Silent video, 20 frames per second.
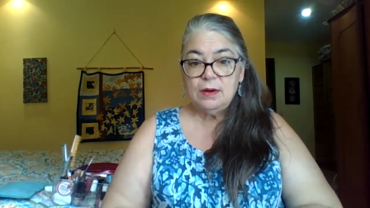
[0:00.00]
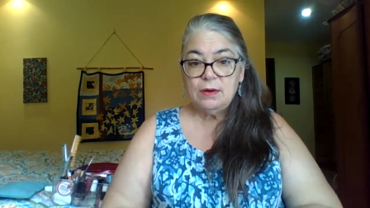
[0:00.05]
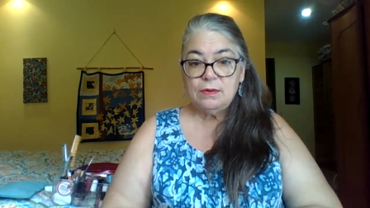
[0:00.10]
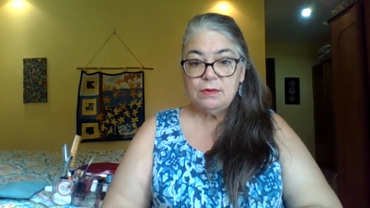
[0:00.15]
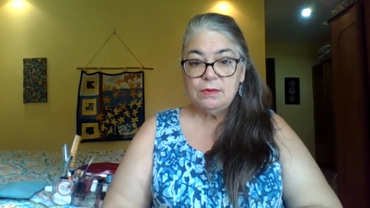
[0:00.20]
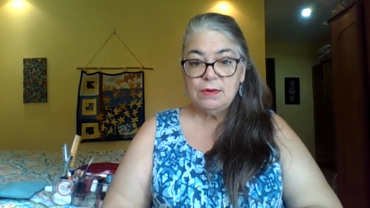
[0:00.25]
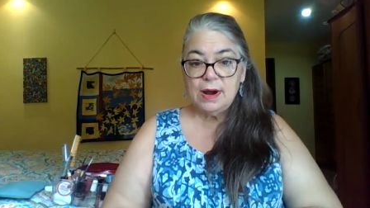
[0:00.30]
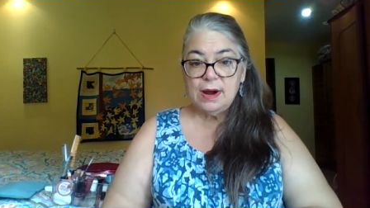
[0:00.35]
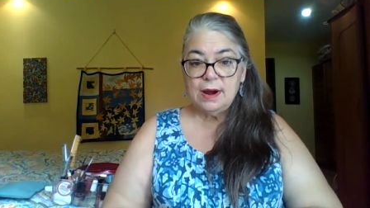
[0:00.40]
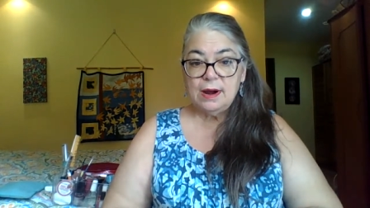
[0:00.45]

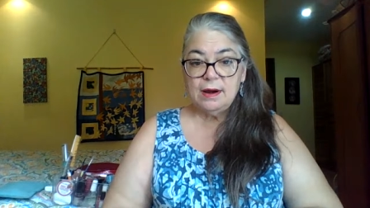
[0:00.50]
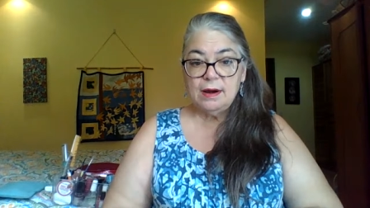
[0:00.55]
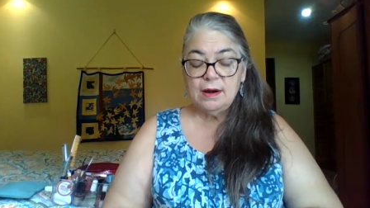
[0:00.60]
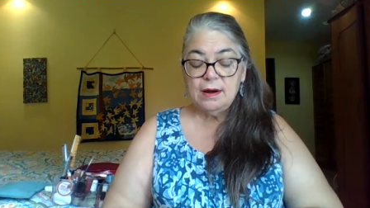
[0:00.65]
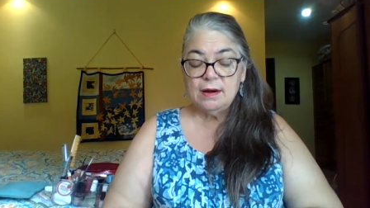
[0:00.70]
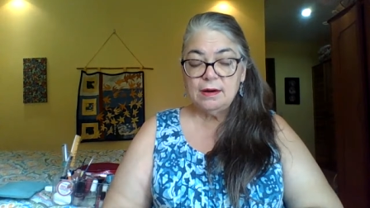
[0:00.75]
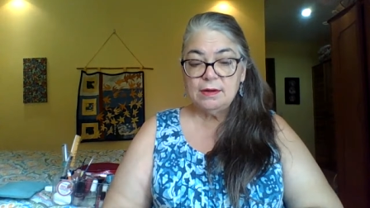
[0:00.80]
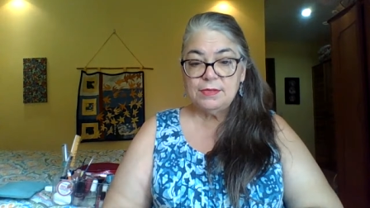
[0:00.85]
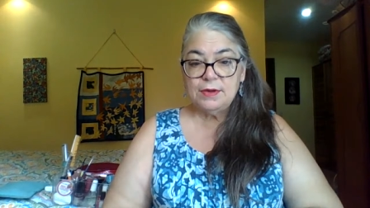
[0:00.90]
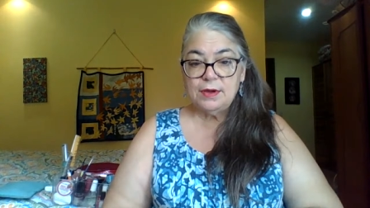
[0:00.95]

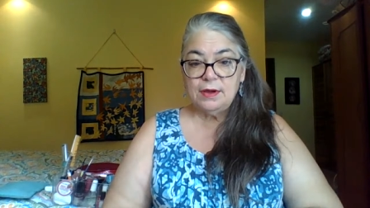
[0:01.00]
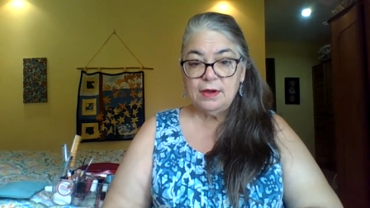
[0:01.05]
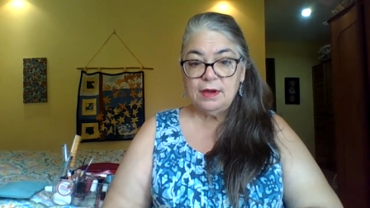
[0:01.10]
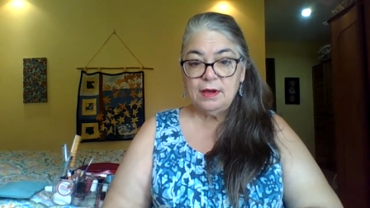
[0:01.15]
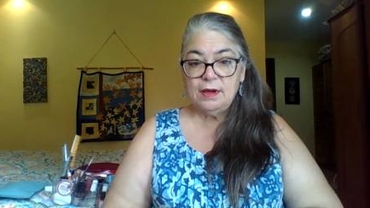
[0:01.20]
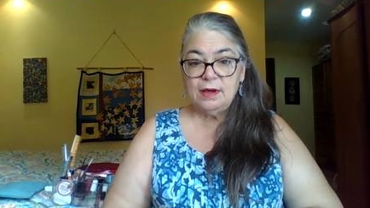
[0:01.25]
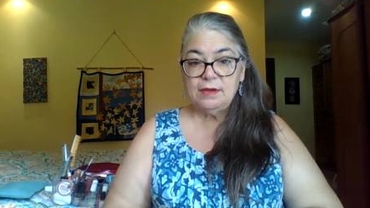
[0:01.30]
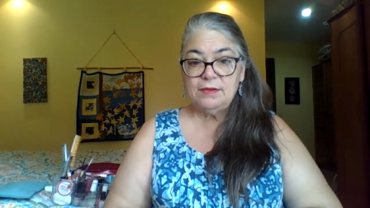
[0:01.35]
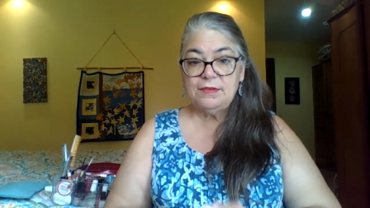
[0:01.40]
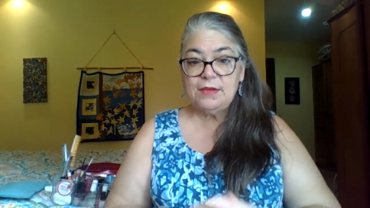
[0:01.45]
where
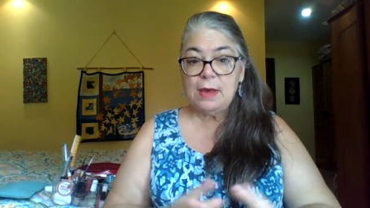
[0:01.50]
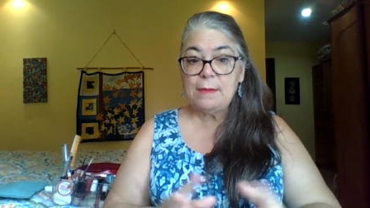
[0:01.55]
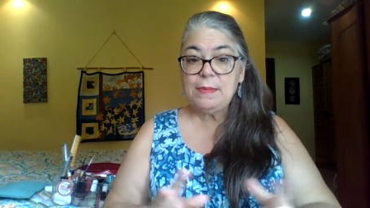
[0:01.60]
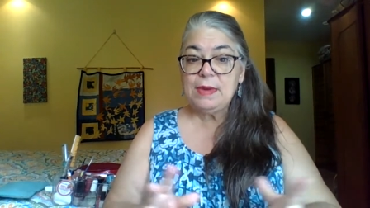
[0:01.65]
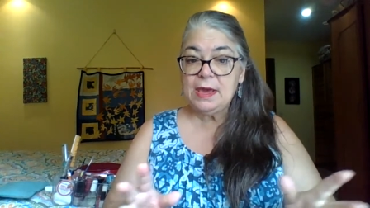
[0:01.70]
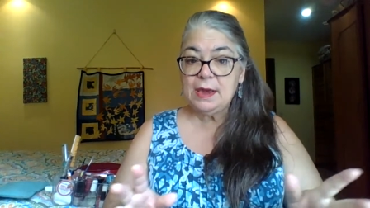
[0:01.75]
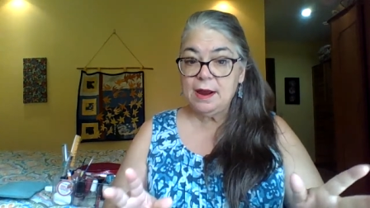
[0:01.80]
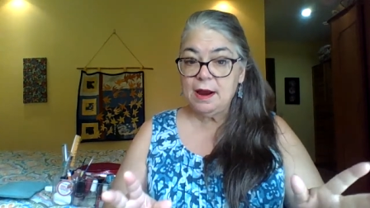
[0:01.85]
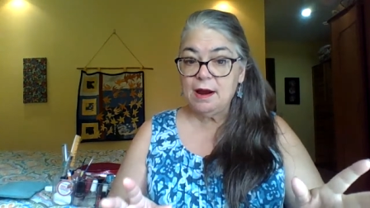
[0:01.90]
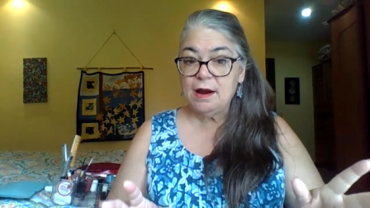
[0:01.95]
the
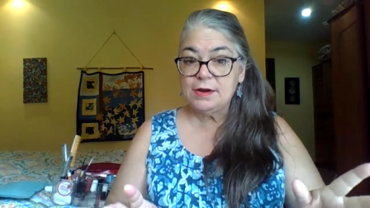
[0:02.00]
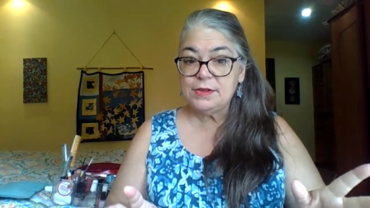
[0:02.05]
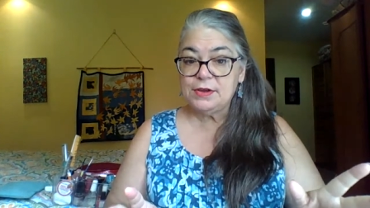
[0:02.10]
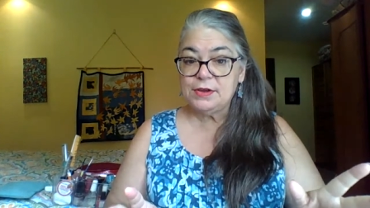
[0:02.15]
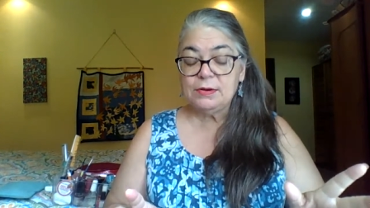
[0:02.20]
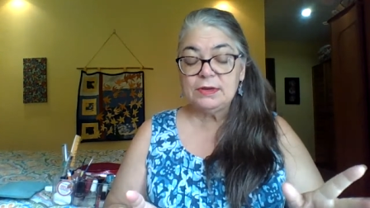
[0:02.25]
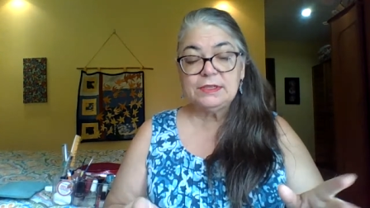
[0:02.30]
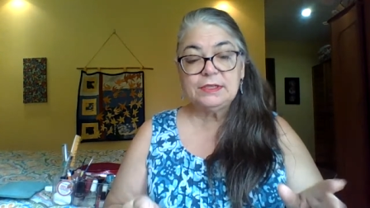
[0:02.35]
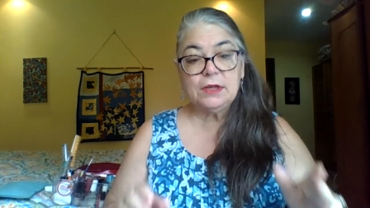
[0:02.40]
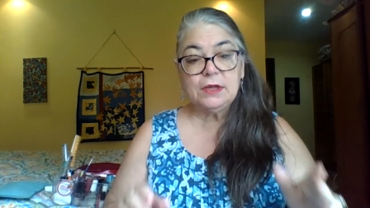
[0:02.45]
Debi
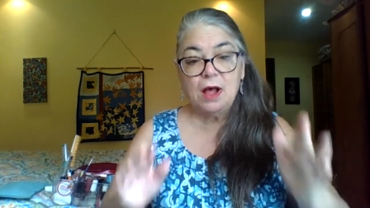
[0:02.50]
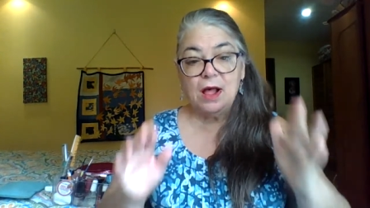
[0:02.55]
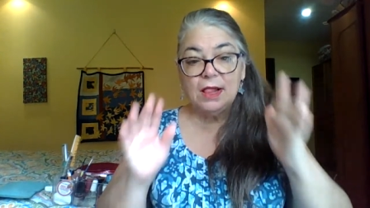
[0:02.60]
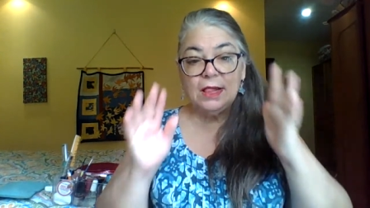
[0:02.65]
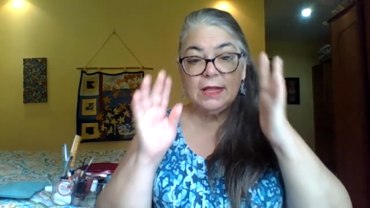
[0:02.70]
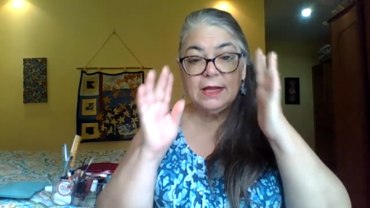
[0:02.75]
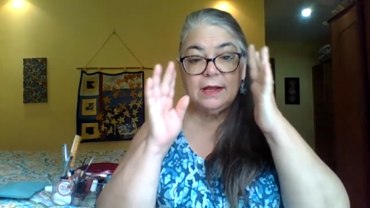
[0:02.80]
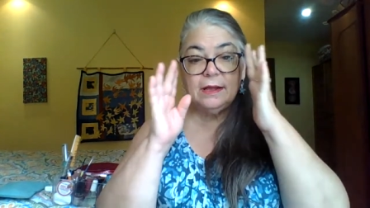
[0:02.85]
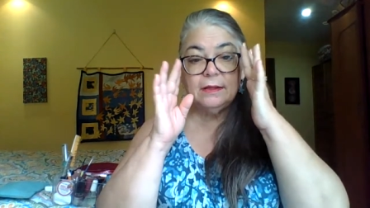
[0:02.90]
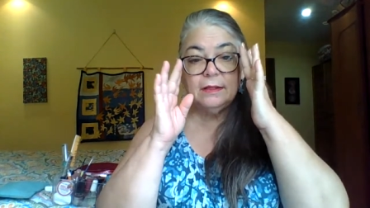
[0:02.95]
character is
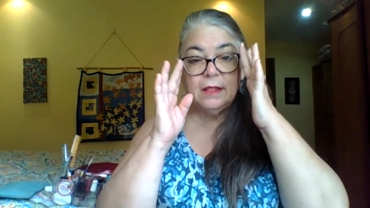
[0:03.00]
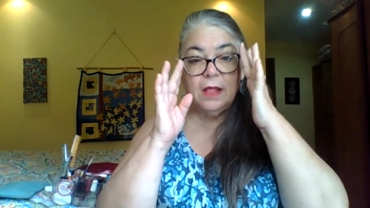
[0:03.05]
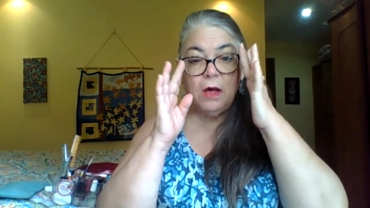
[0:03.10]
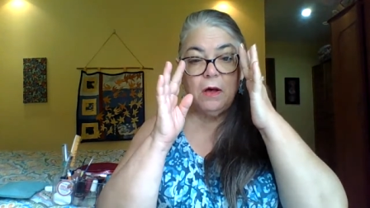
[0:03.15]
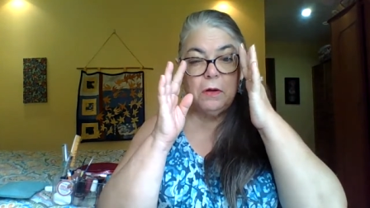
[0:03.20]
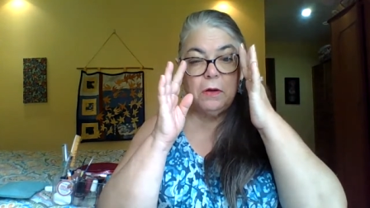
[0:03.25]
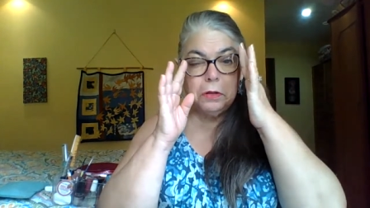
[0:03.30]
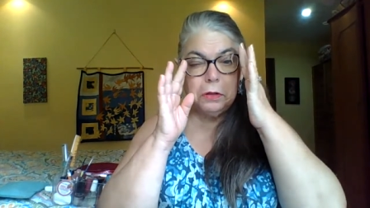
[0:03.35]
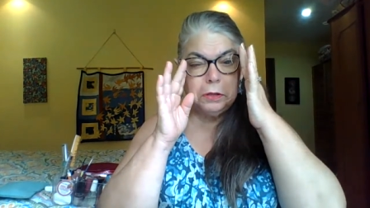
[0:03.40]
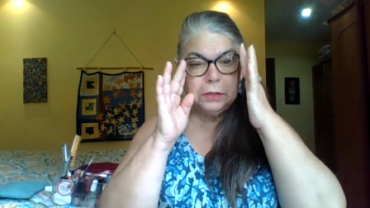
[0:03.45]
calling
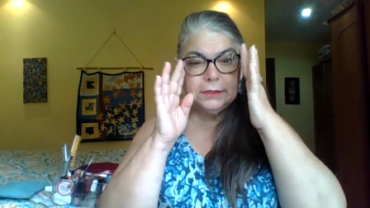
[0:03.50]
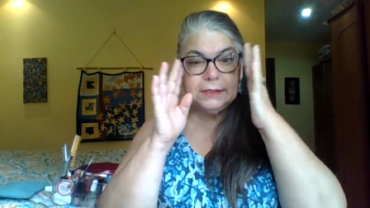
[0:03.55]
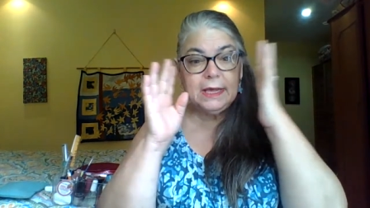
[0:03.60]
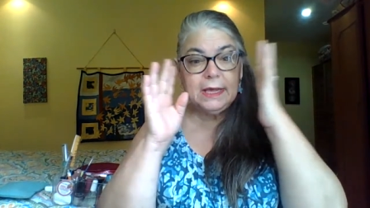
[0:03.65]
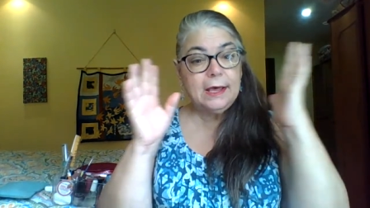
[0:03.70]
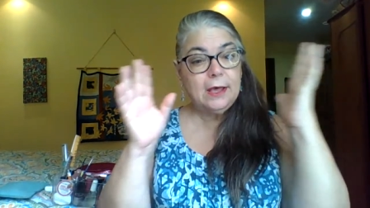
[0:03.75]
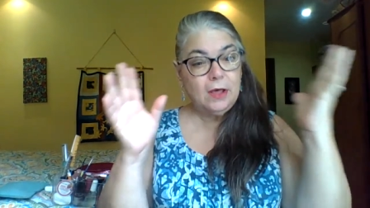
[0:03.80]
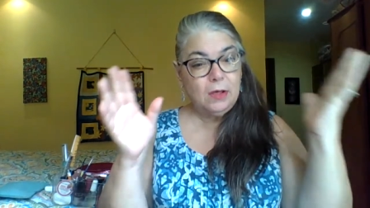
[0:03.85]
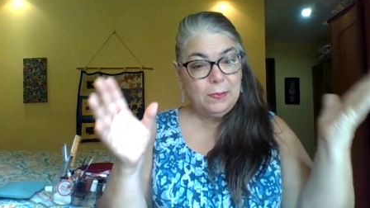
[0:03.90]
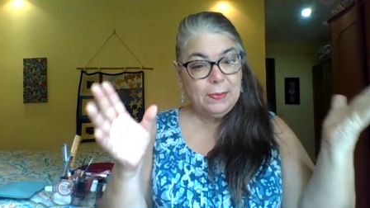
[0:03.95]
locals
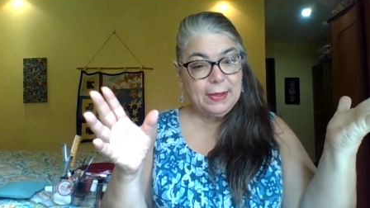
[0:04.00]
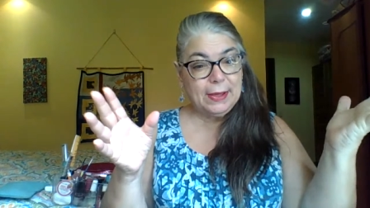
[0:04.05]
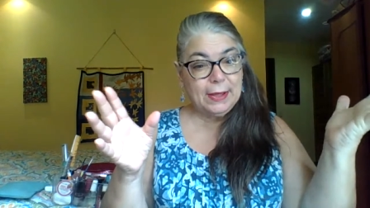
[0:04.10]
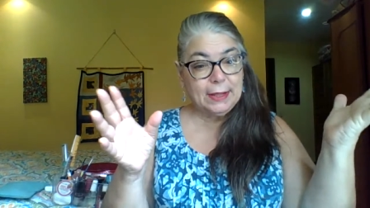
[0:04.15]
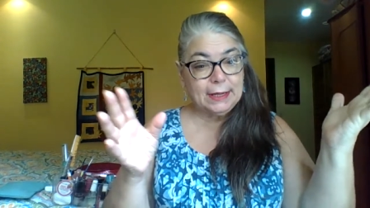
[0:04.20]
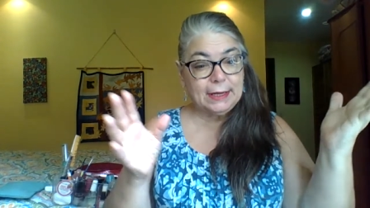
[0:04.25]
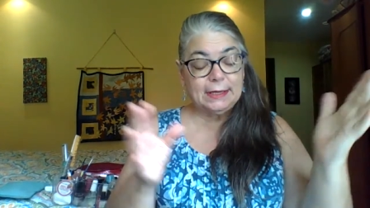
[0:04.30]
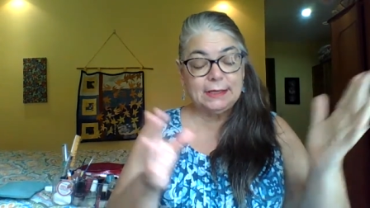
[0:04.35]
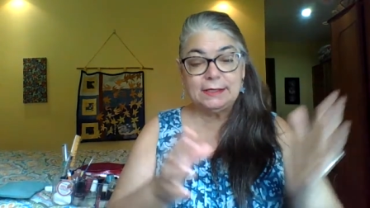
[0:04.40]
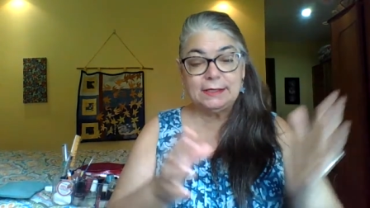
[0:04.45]

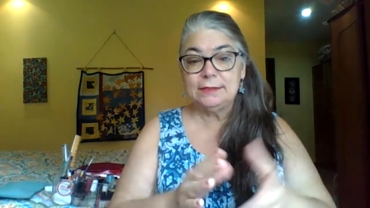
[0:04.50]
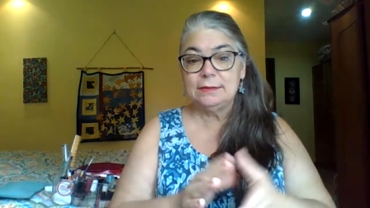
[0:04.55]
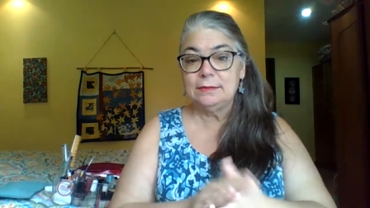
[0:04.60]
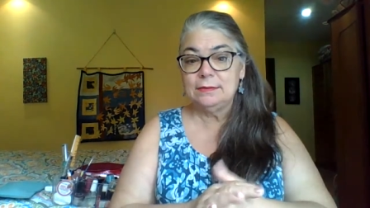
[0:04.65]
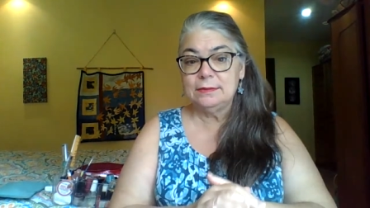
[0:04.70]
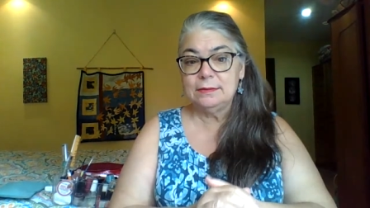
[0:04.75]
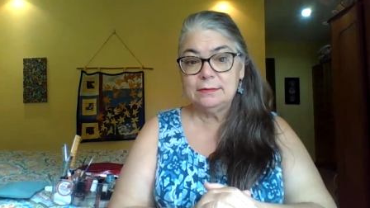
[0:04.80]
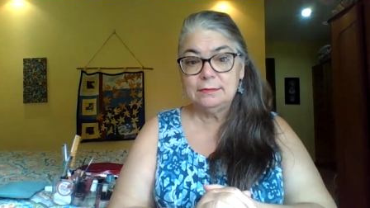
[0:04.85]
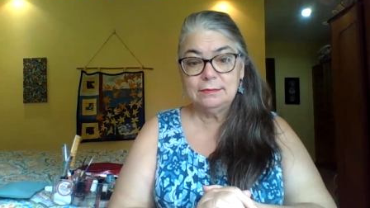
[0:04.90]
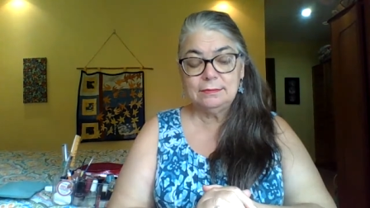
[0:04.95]
hillbillies.
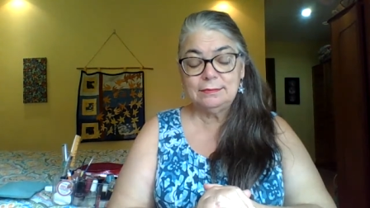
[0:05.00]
